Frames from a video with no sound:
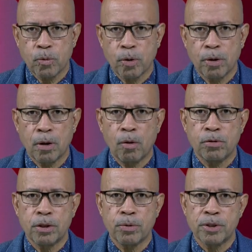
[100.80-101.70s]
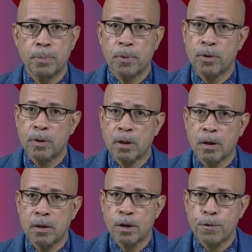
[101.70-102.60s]
Wall also spoke
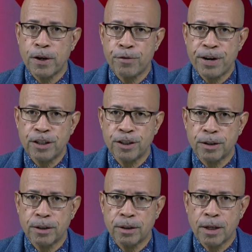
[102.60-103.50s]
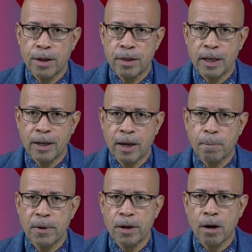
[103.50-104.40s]
on the Federation thinking
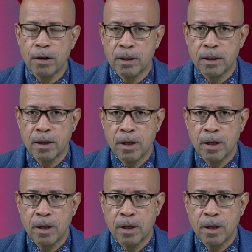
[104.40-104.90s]
beyond